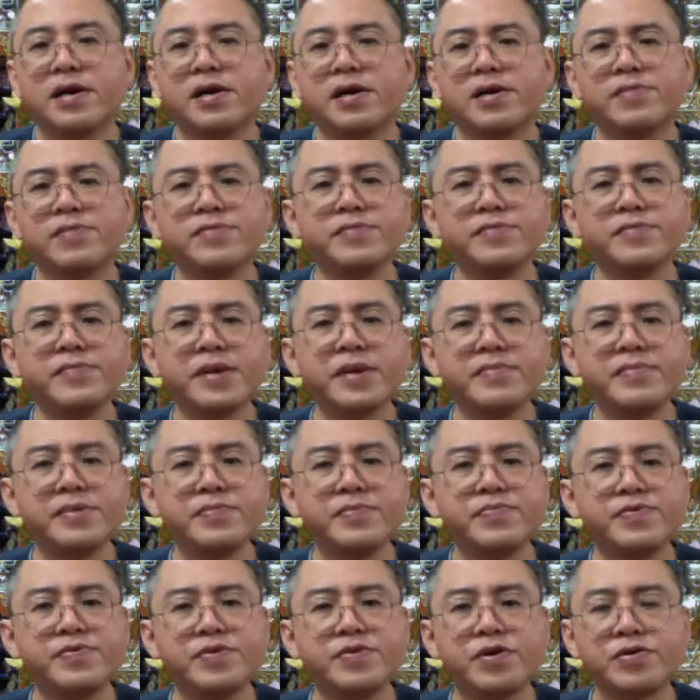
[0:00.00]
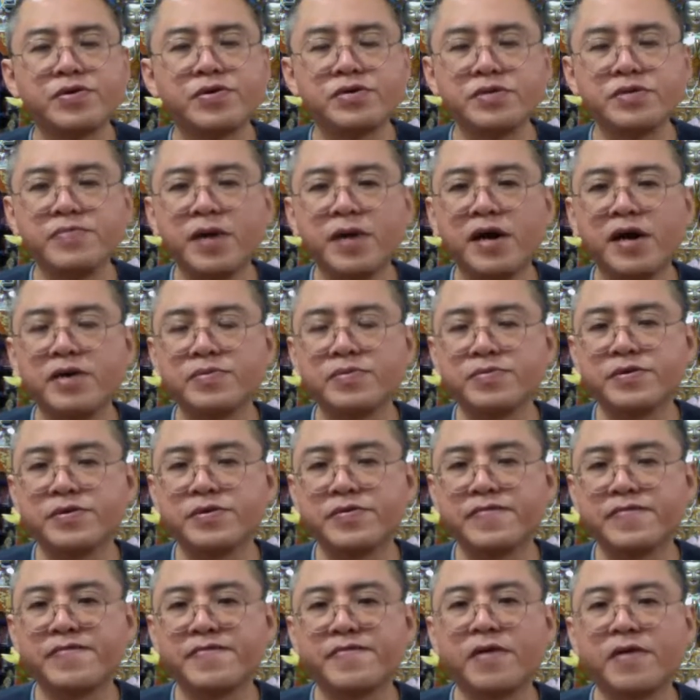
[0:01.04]
We may be preoccupied
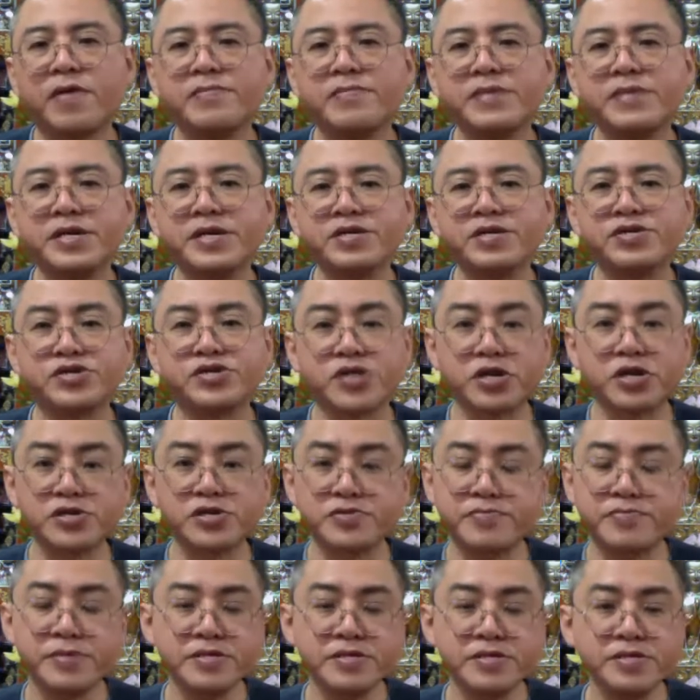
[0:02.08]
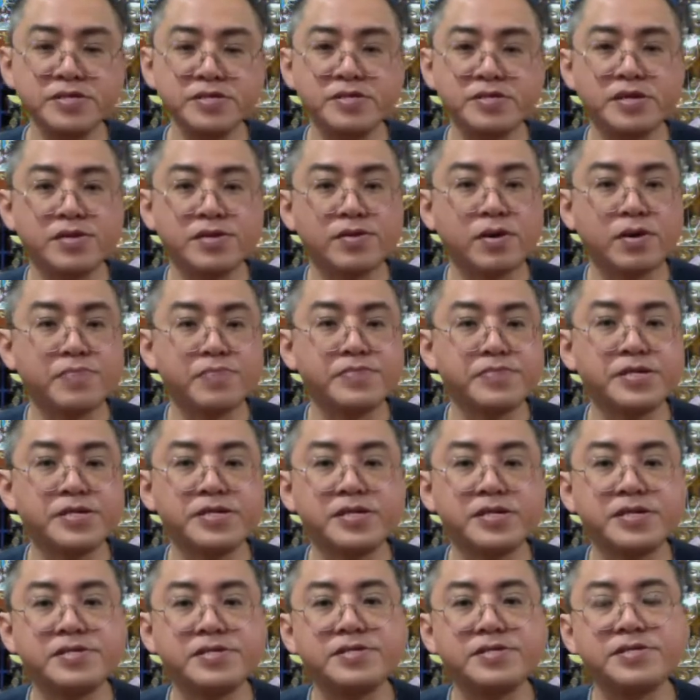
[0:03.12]
with forming judgments and
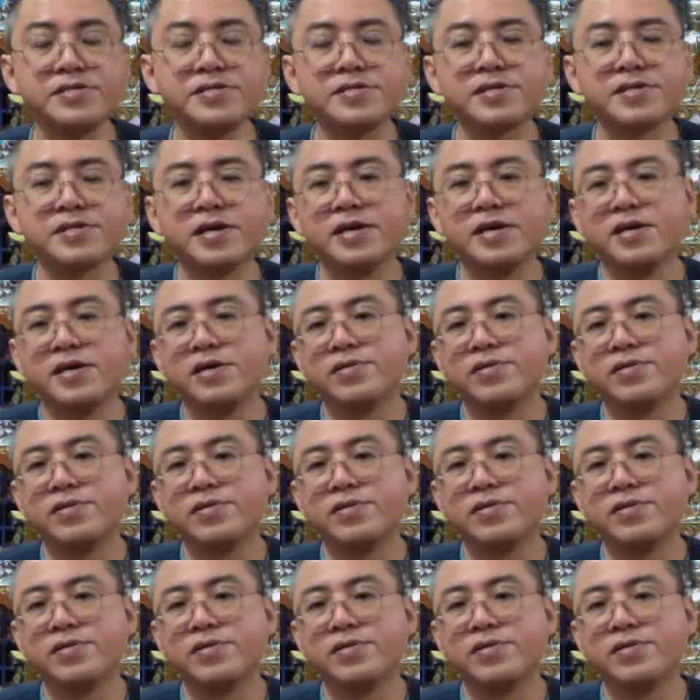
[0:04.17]
opinions.